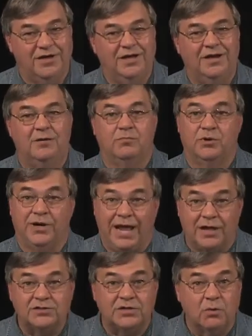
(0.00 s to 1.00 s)

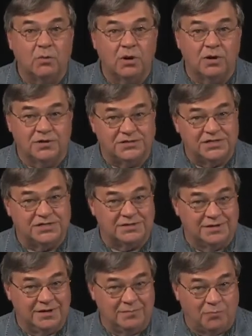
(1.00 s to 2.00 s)
Pronouncing words is
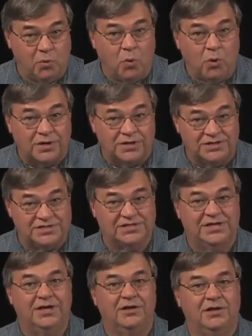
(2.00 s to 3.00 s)
an important
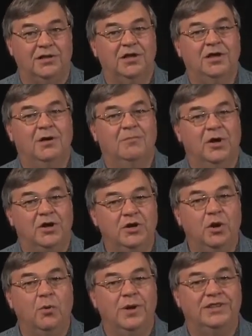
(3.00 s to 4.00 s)
skill, but
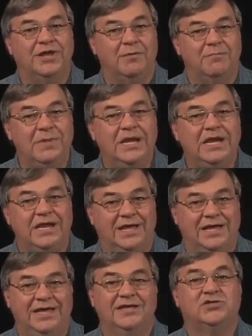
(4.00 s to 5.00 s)
knowing their meaning
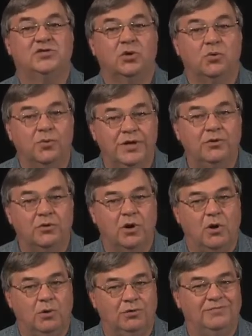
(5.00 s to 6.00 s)
is the real
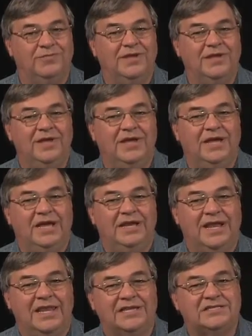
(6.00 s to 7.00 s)
goal. Now
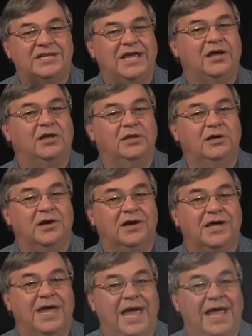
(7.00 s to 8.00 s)
let's take a look
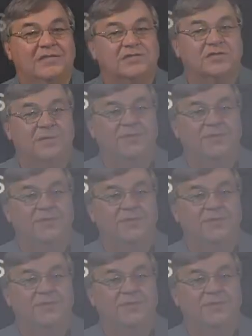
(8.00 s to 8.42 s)
at some of the